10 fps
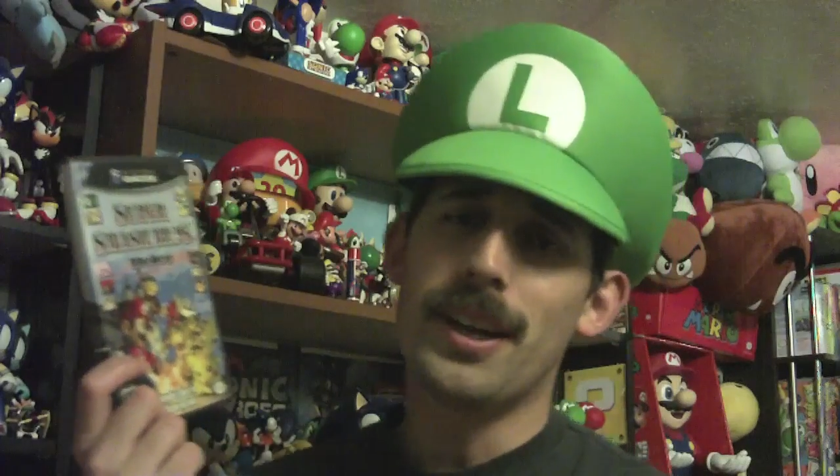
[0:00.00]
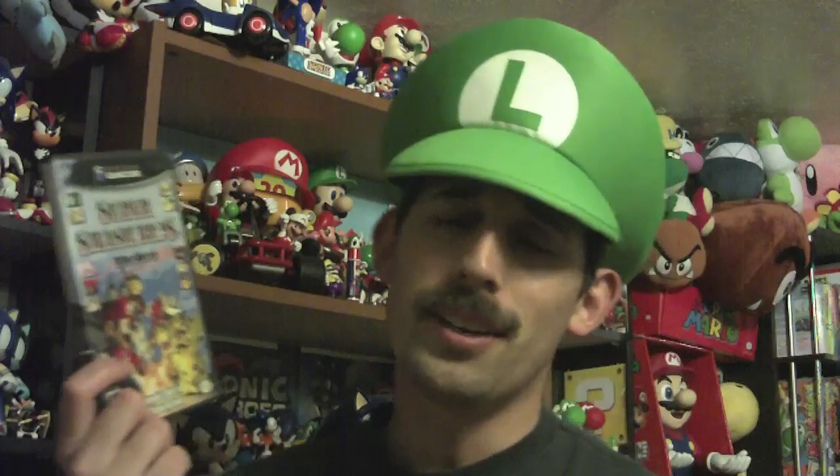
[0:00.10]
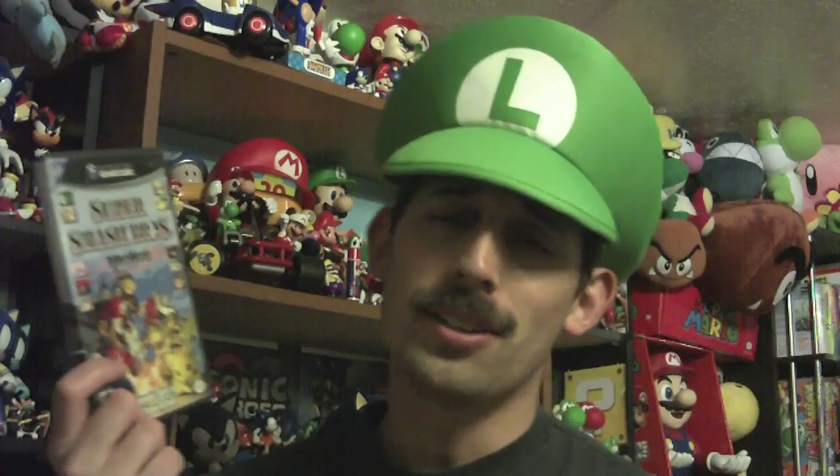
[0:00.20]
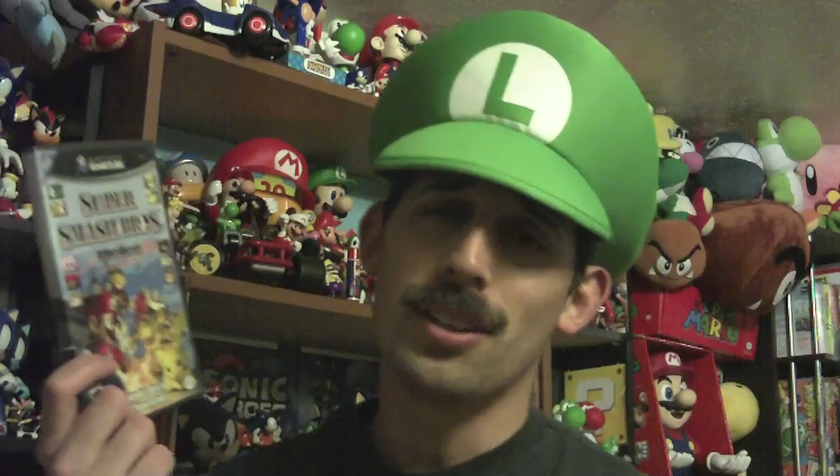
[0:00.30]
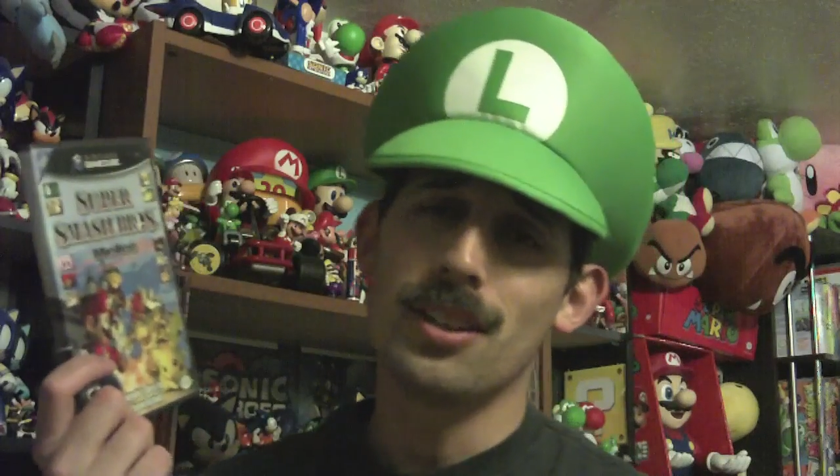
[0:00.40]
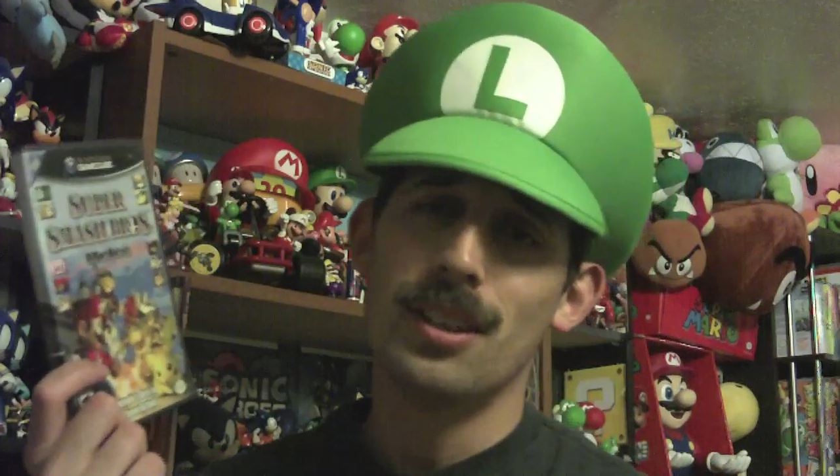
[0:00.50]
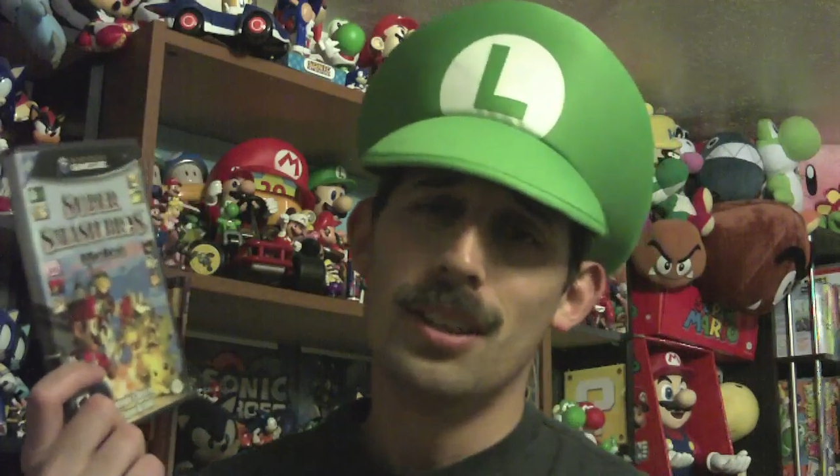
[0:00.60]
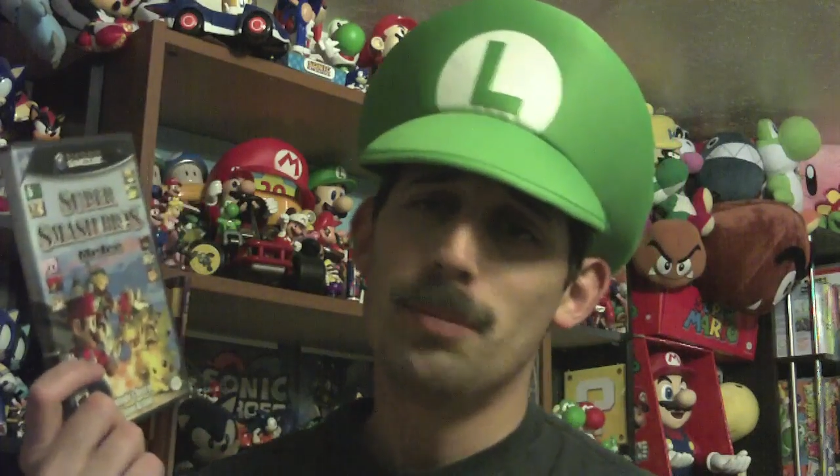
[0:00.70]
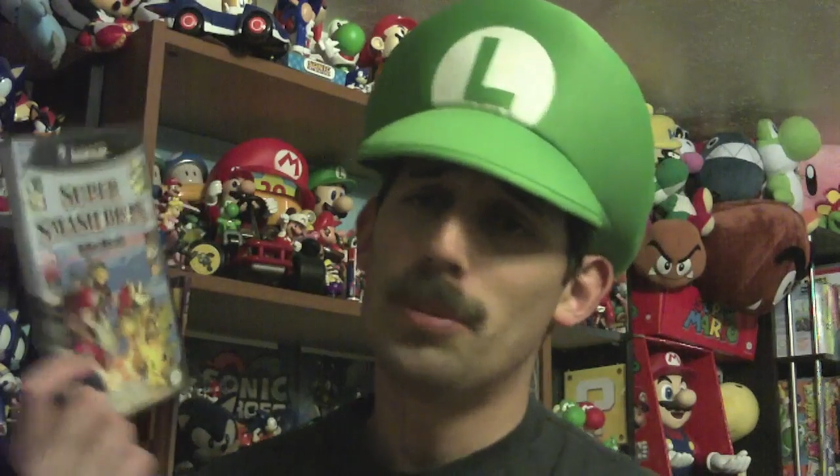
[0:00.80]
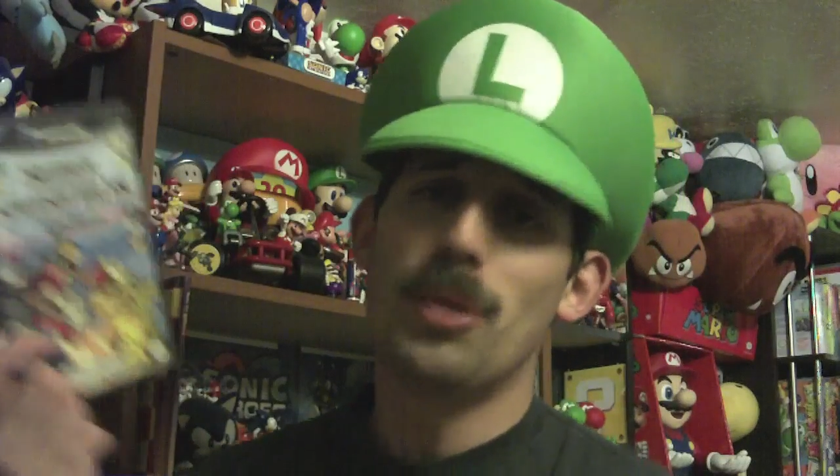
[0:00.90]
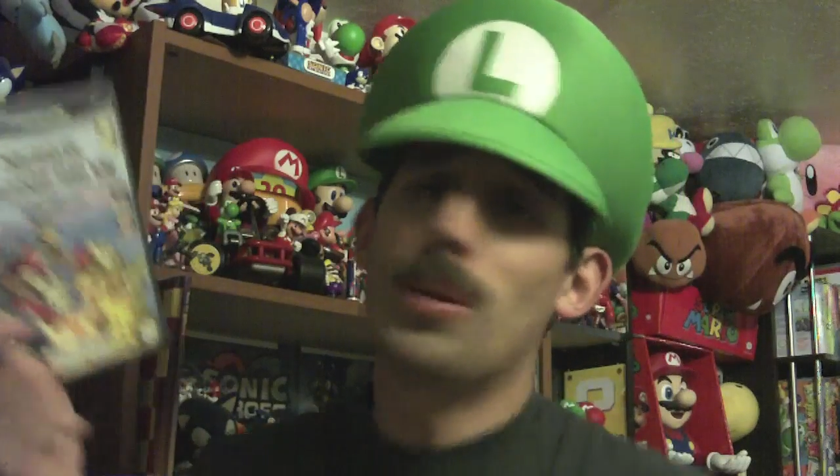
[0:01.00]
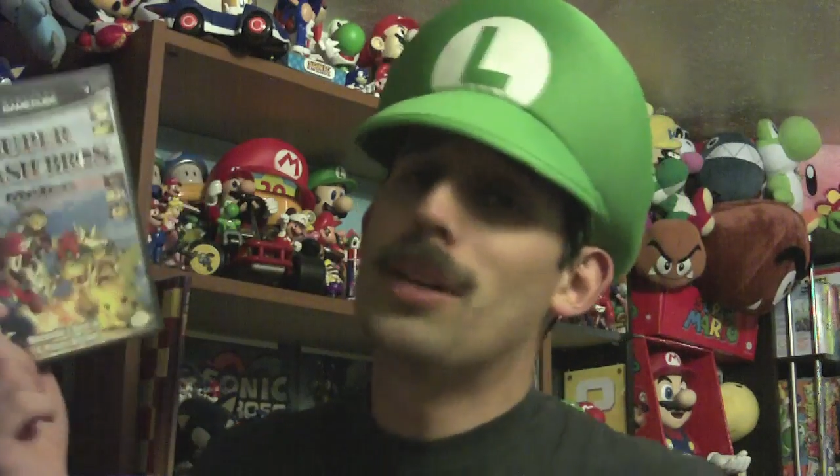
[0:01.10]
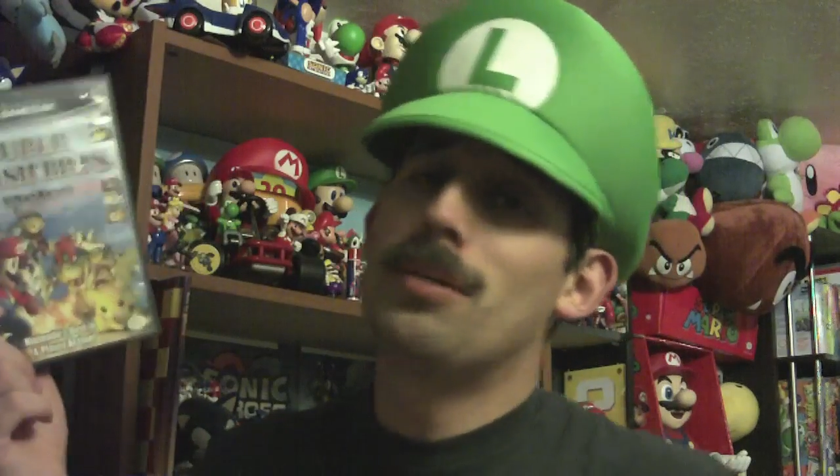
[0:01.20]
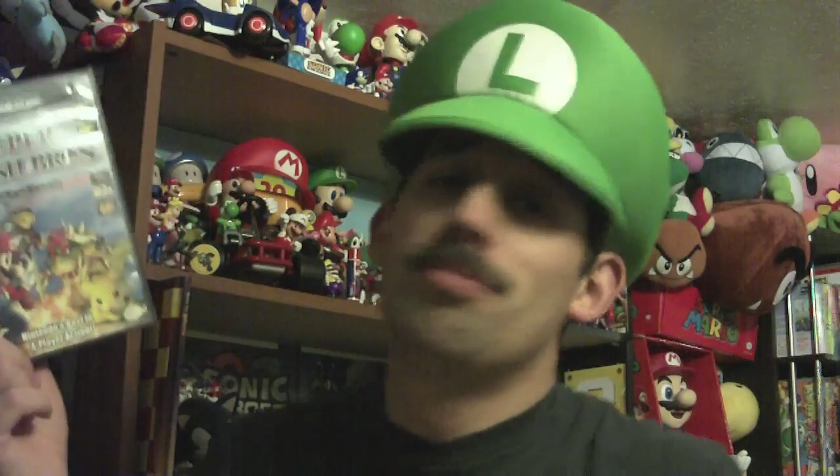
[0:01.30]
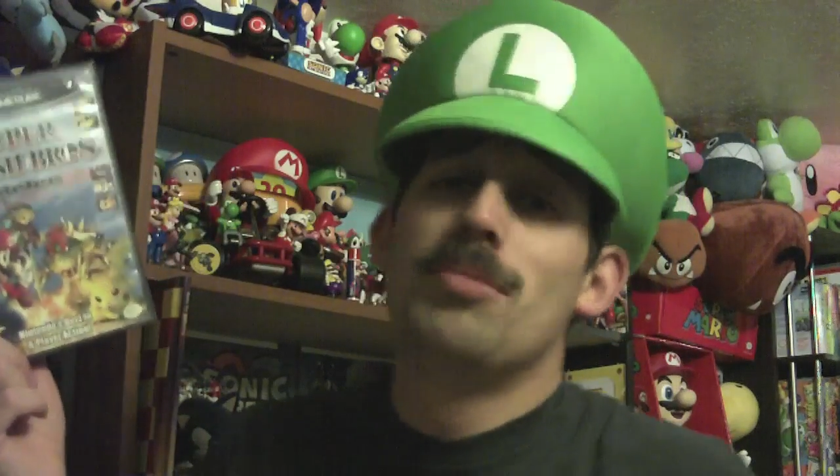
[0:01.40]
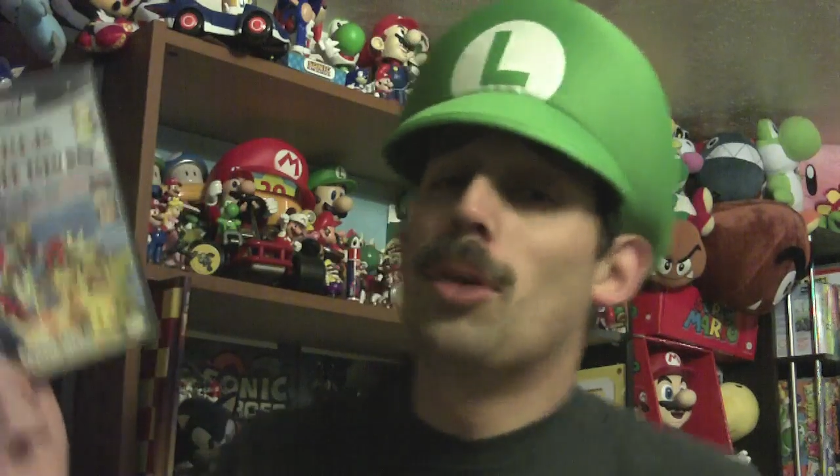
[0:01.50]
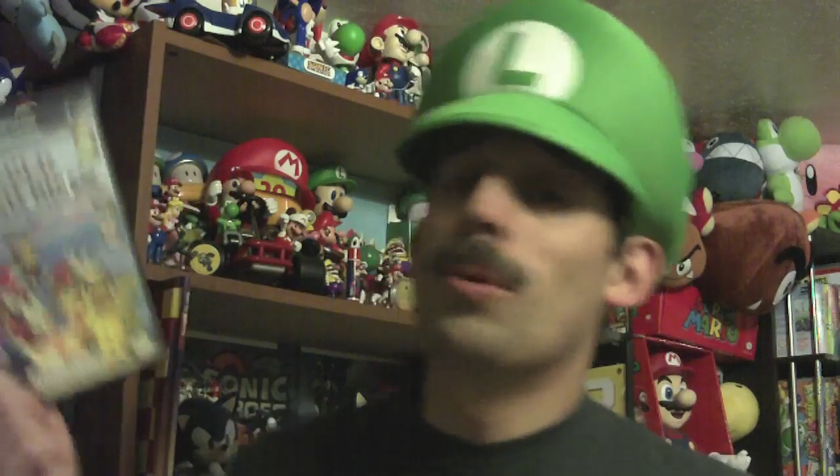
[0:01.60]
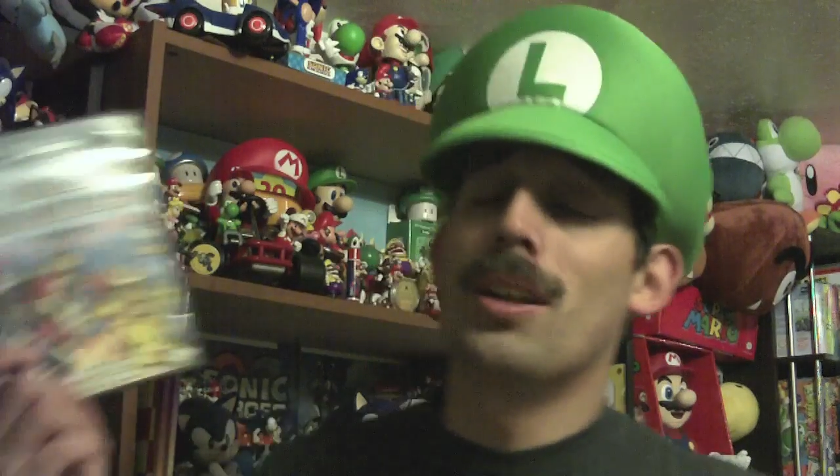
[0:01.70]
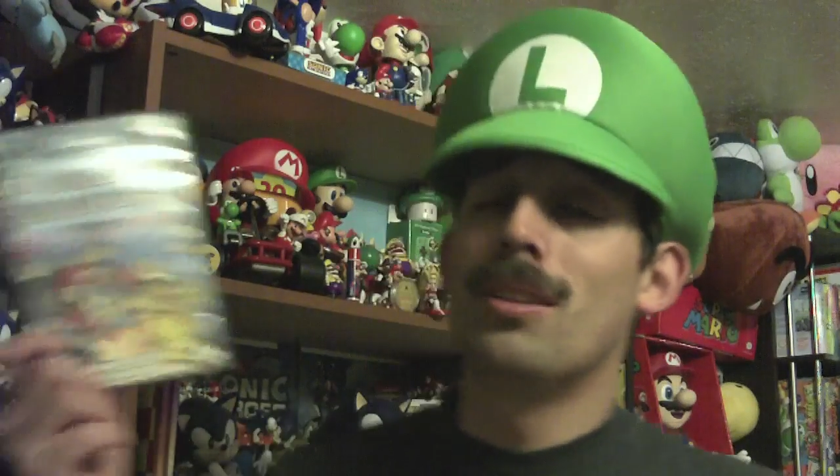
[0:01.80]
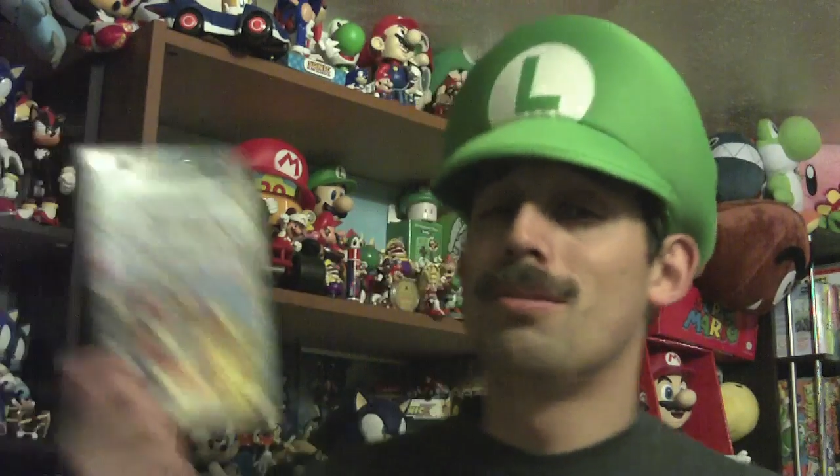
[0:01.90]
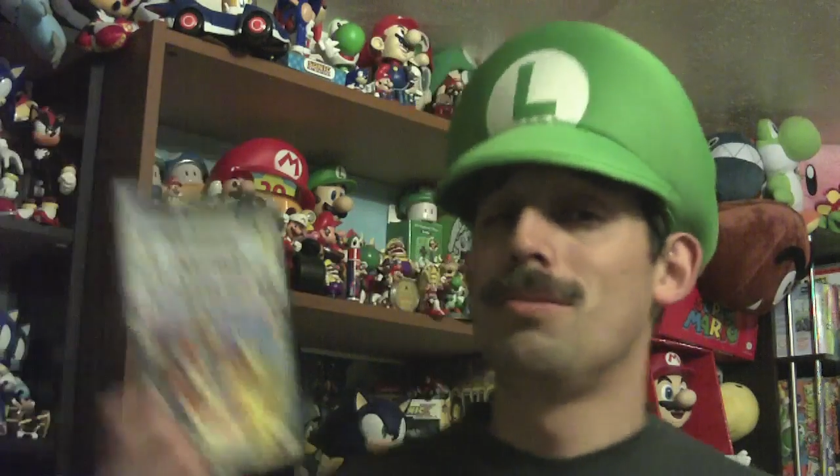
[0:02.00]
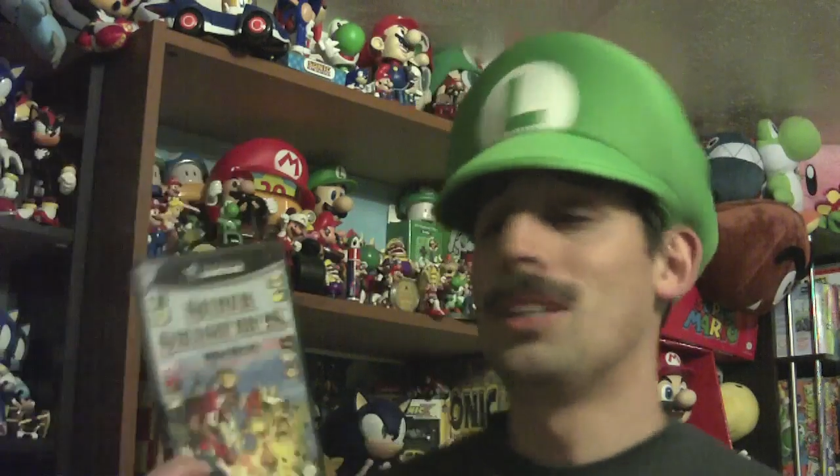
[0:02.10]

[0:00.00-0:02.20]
character, but oh well, oh well.